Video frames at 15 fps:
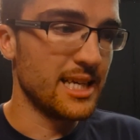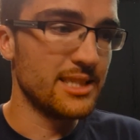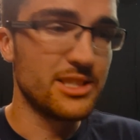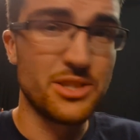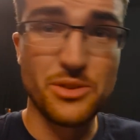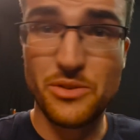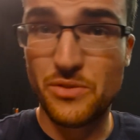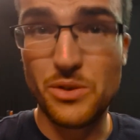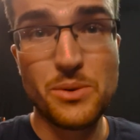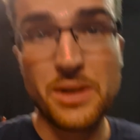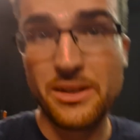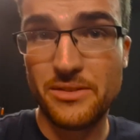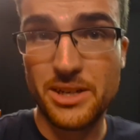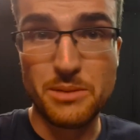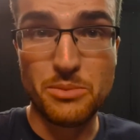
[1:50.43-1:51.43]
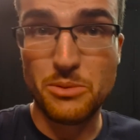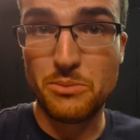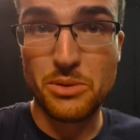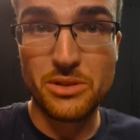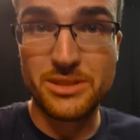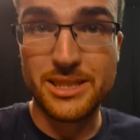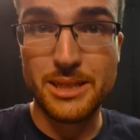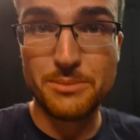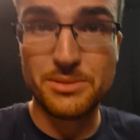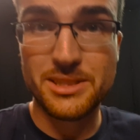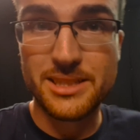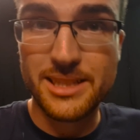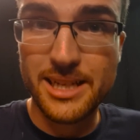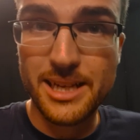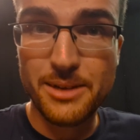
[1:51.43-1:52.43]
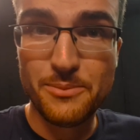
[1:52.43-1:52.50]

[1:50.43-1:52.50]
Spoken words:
So if you have any boom pole tips,